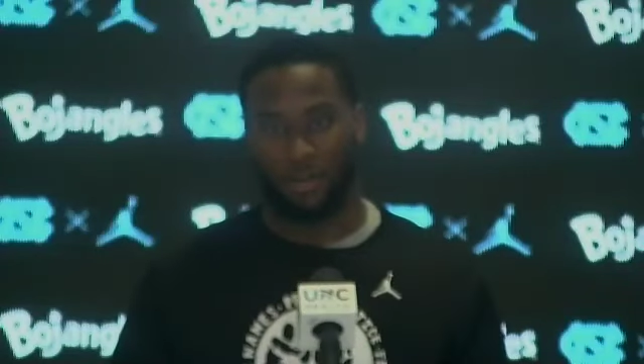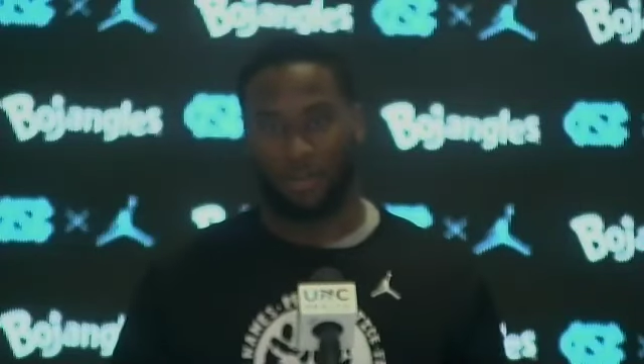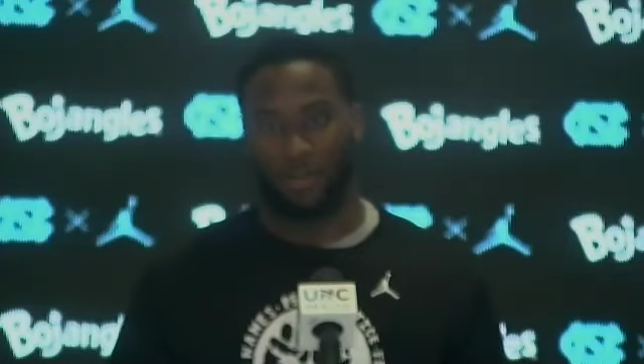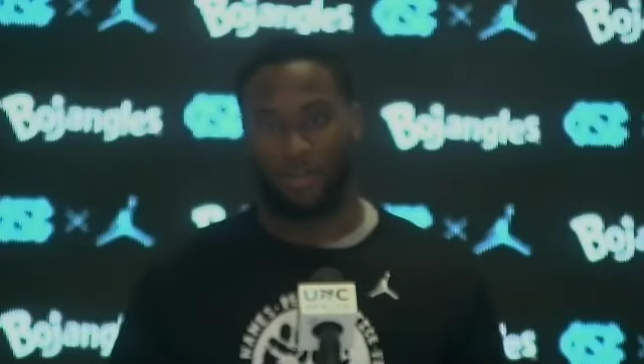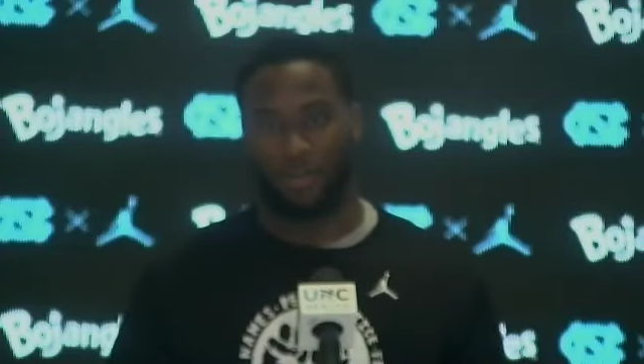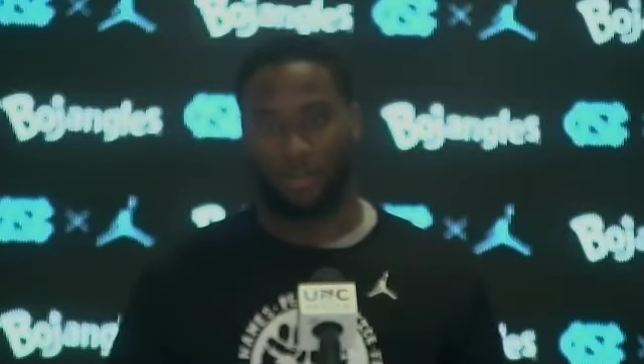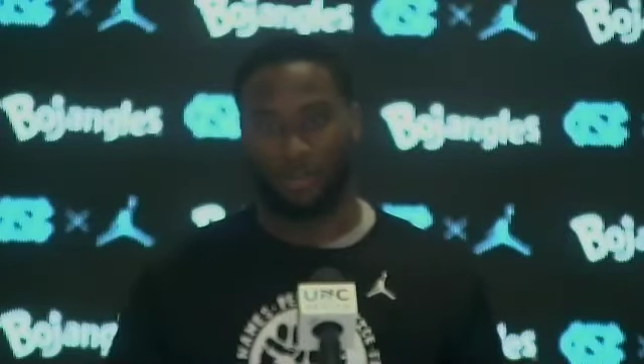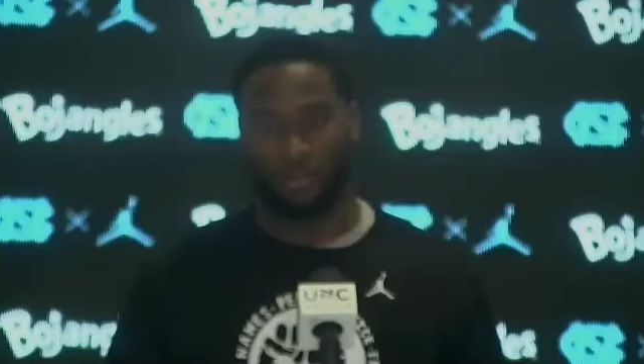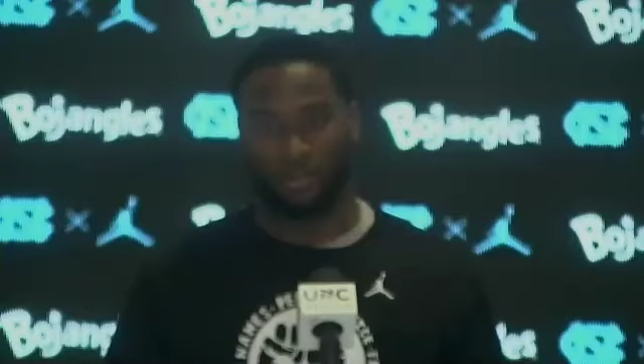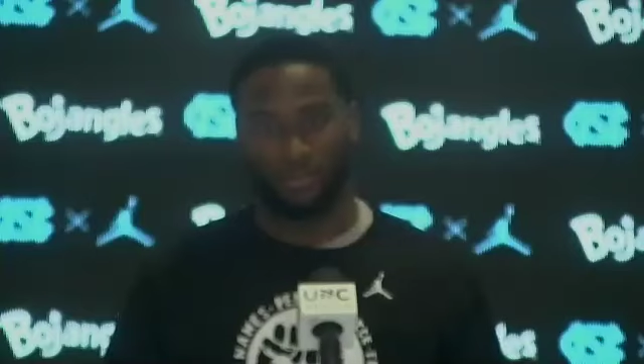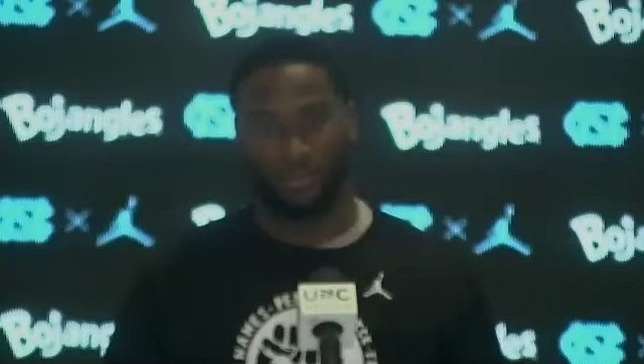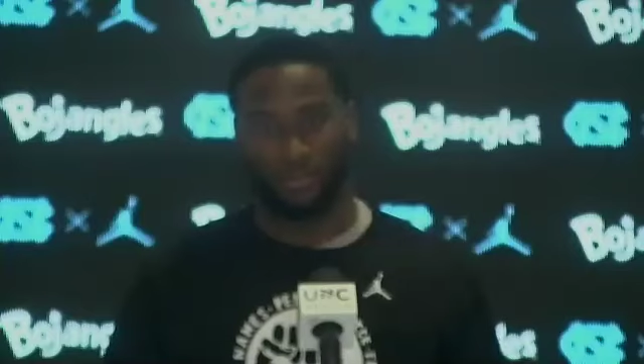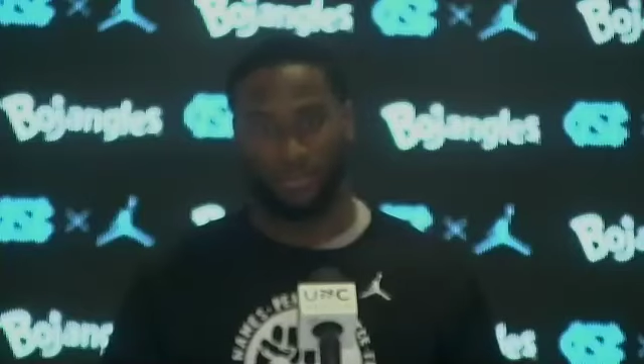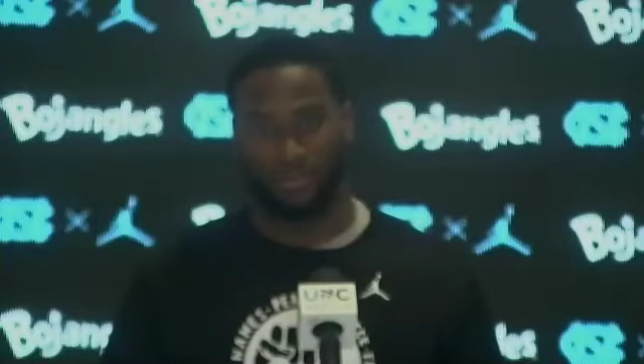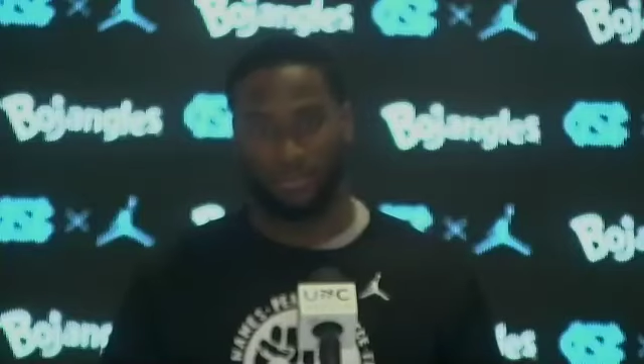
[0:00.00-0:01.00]
the way across
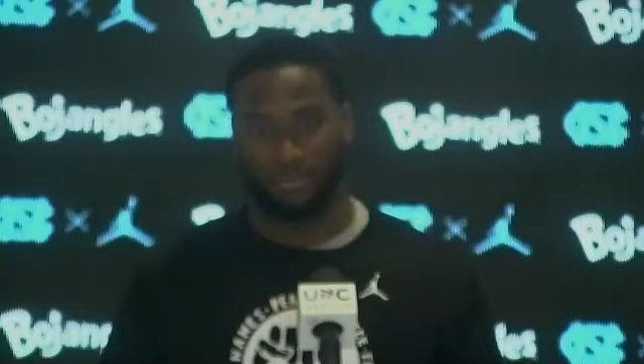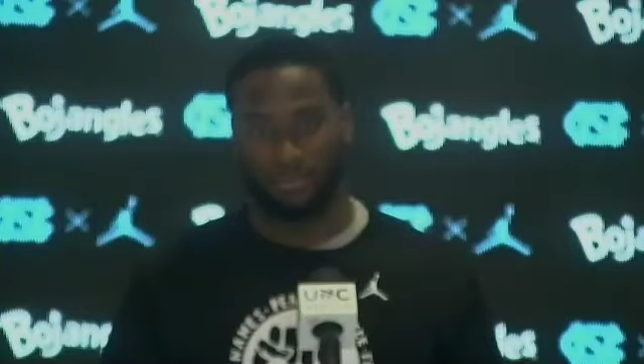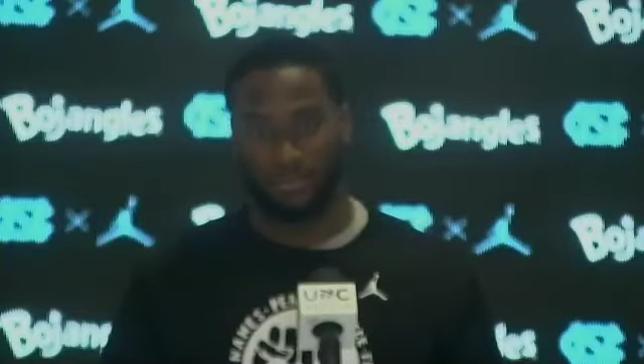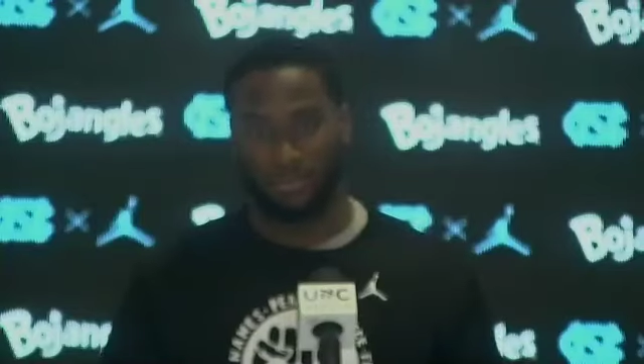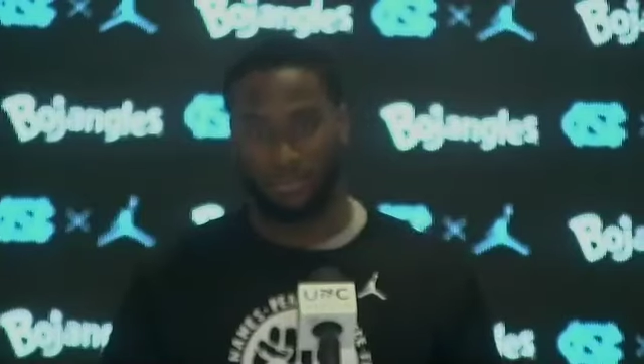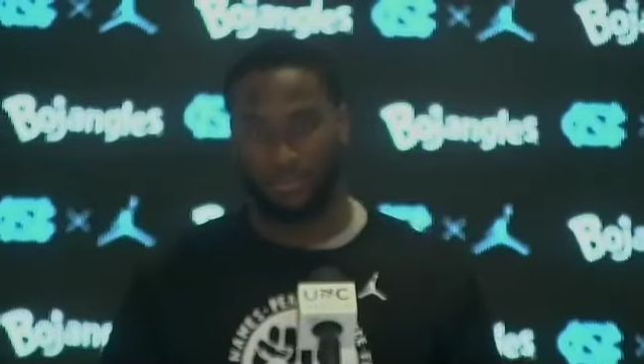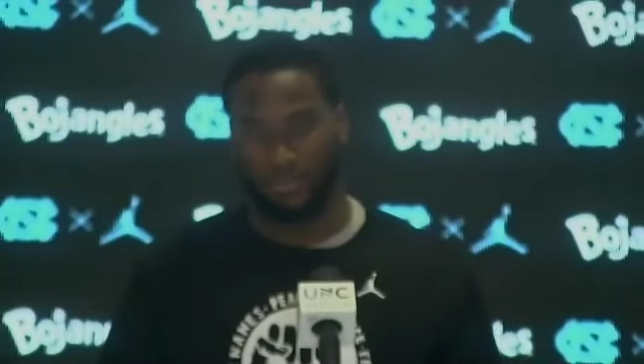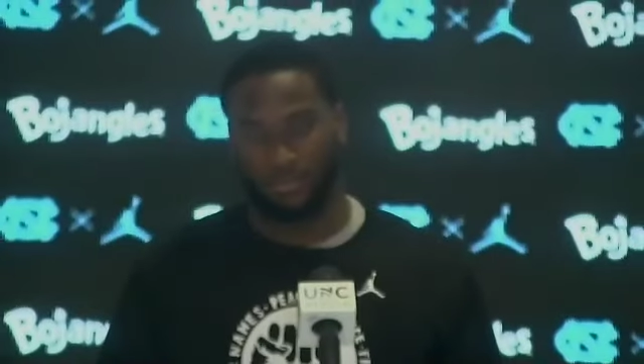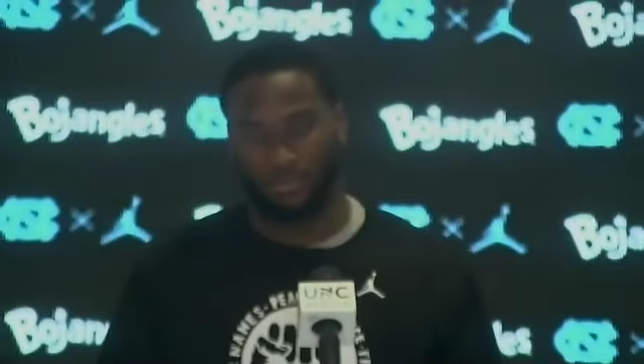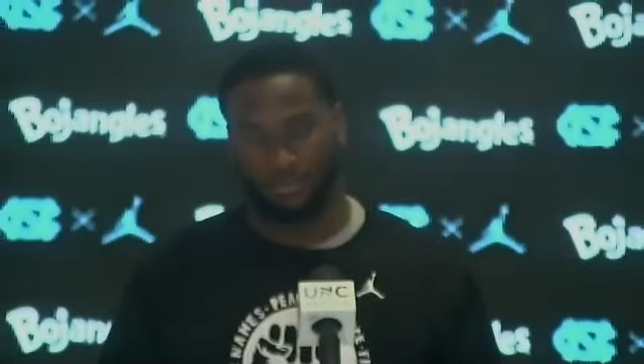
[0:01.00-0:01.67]
the